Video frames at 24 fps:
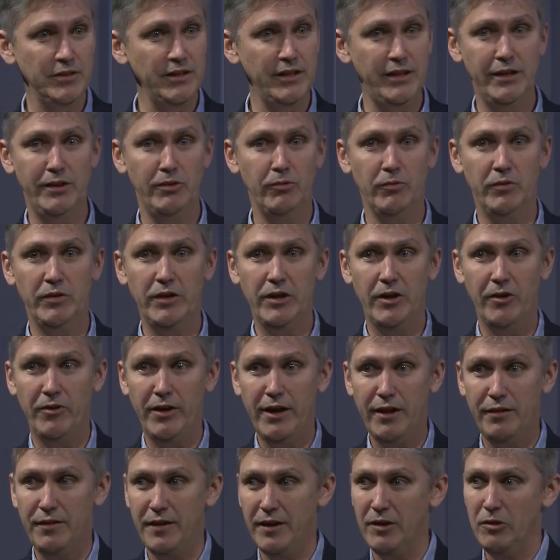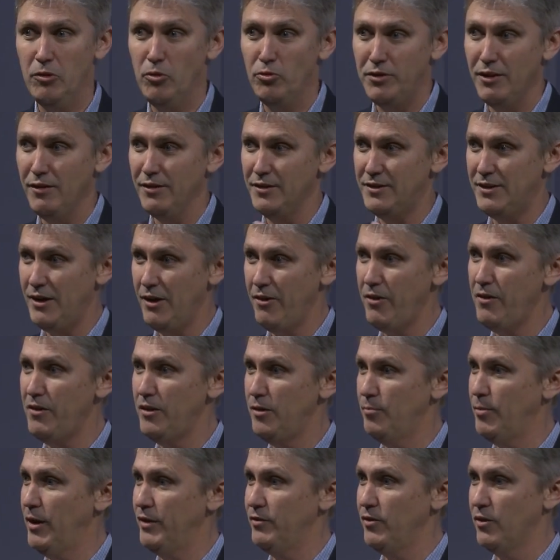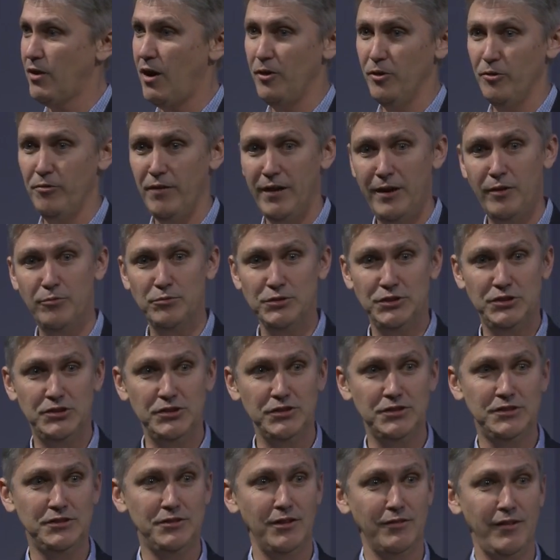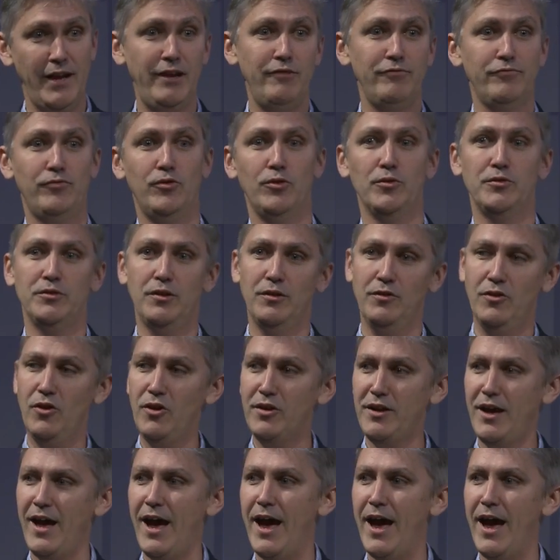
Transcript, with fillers: really, you know, anything utilitarian about their color red. It was just delightful to look